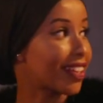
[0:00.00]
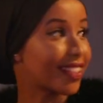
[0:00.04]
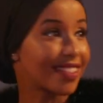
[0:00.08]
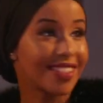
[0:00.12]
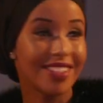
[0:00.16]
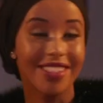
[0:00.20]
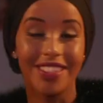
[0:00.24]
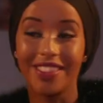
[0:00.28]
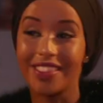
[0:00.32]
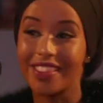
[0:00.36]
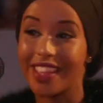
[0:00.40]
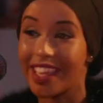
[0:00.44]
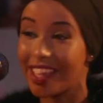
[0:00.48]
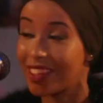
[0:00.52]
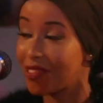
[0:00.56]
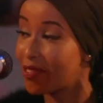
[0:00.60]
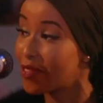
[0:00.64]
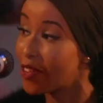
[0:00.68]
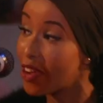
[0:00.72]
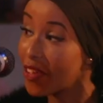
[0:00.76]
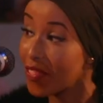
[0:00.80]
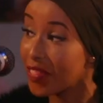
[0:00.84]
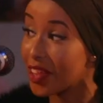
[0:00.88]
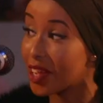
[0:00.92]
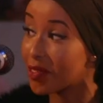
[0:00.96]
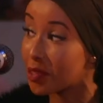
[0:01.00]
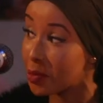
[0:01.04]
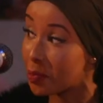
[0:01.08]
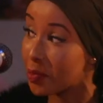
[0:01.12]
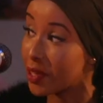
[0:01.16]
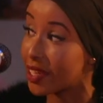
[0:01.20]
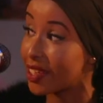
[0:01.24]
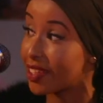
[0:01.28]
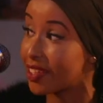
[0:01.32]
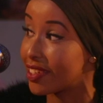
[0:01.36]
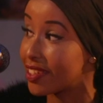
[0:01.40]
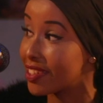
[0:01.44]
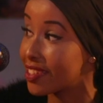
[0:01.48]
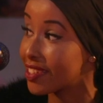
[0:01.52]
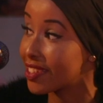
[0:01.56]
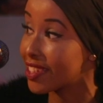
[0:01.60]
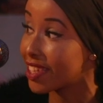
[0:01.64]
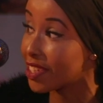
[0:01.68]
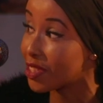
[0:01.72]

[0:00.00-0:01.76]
that they've got their opinions,